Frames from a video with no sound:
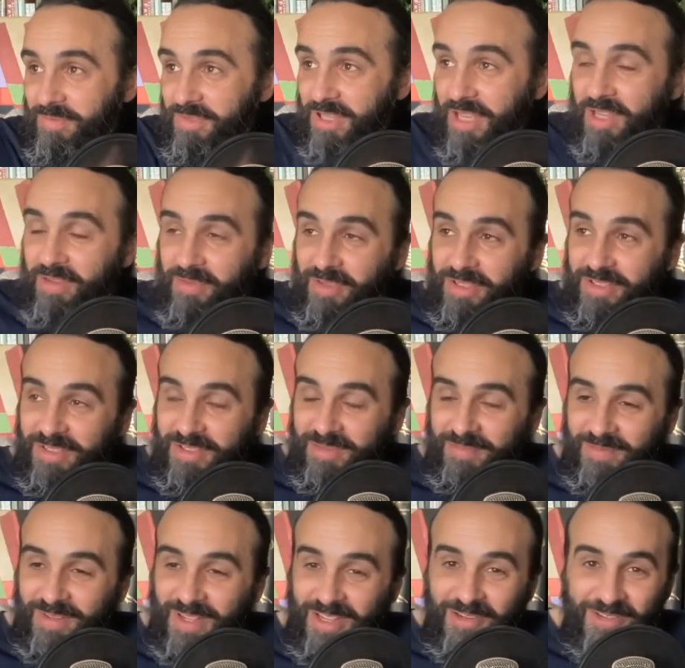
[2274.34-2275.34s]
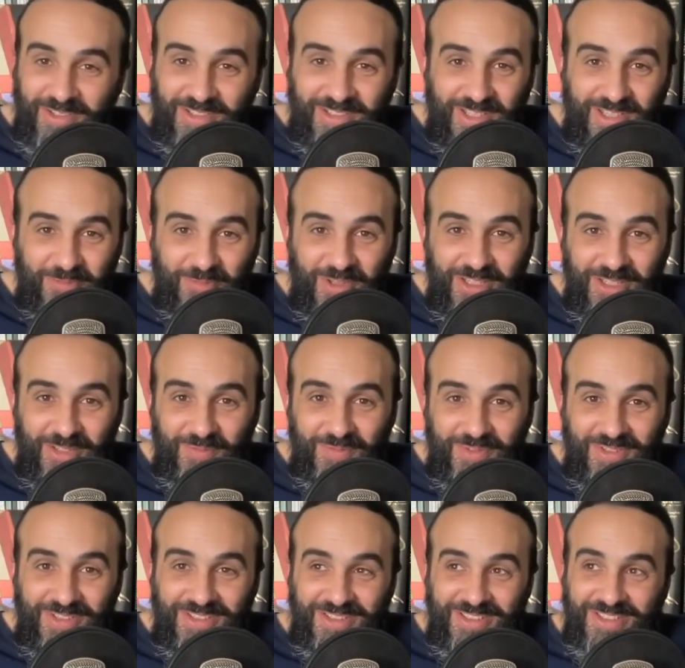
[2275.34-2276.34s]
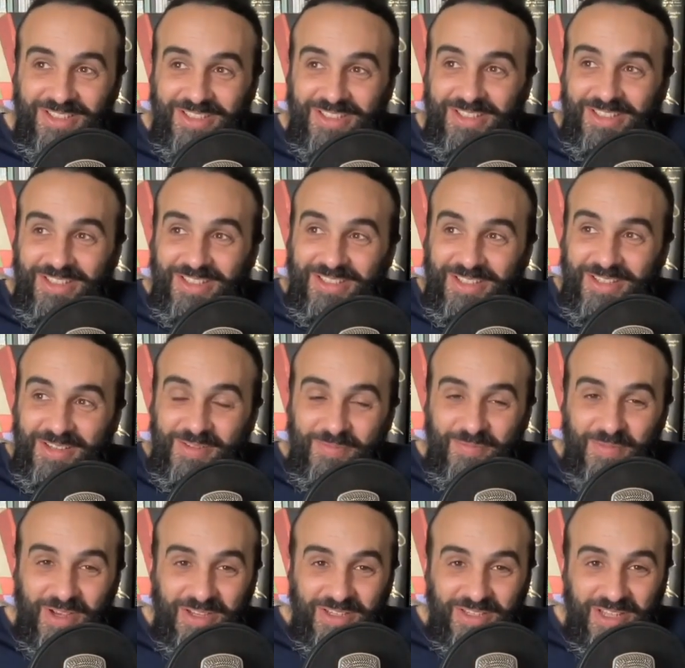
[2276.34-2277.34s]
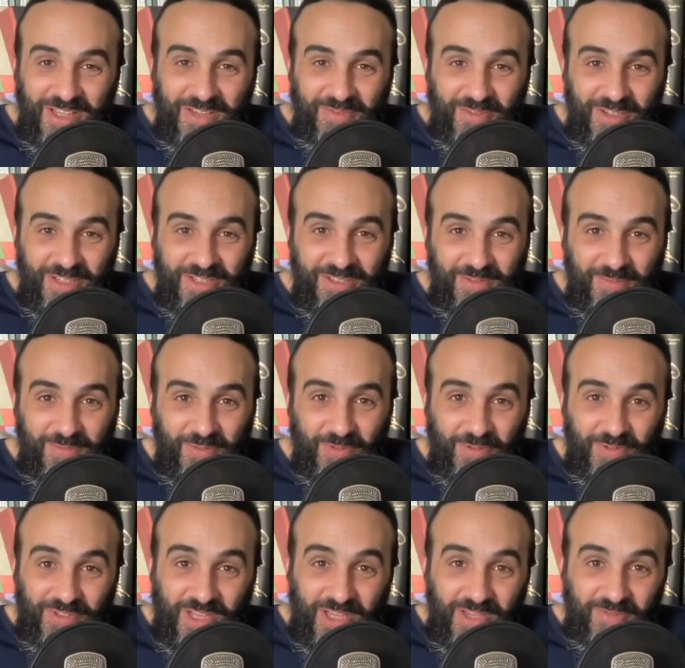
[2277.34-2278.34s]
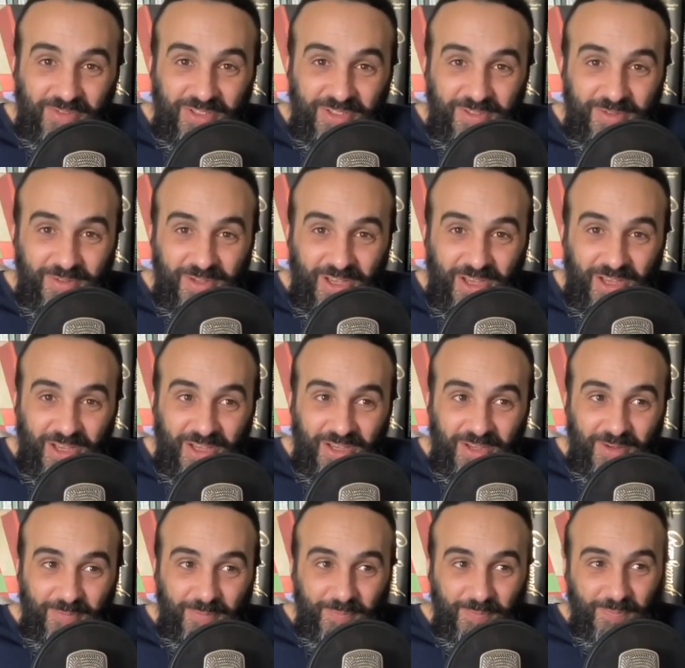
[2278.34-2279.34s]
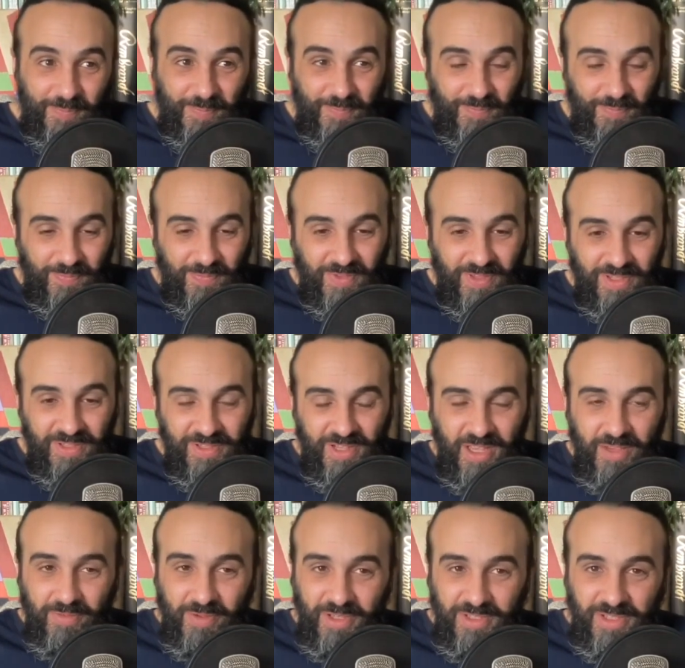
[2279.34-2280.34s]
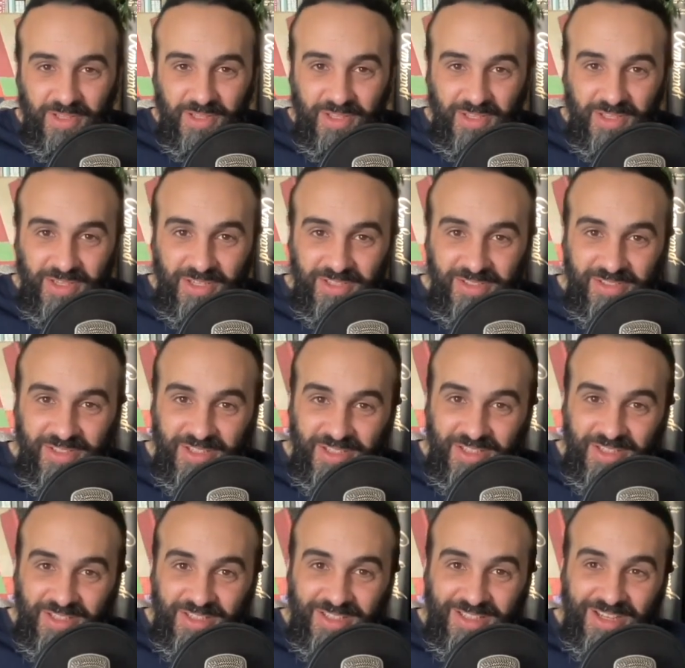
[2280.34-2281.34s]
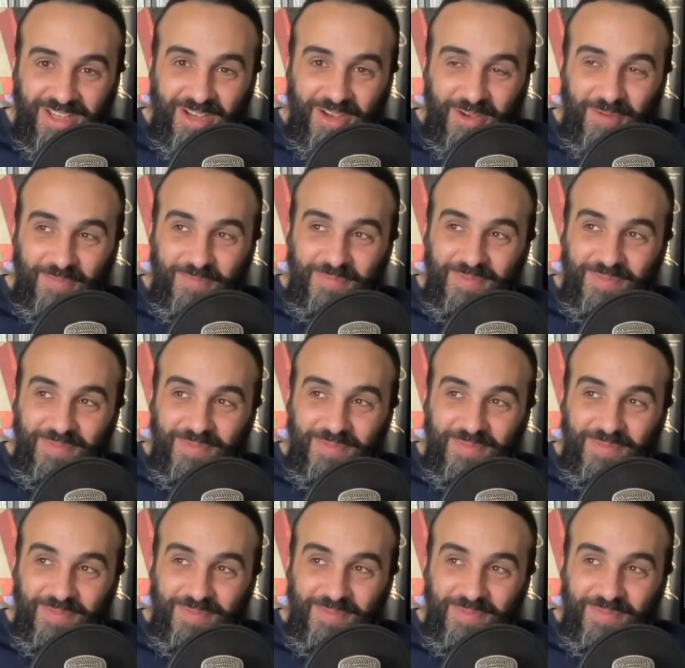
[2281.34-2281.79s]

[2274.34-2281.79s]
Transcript: Davis. I always say Williams. Mike Davies or Davis. Um, Davies, I think it is. Um,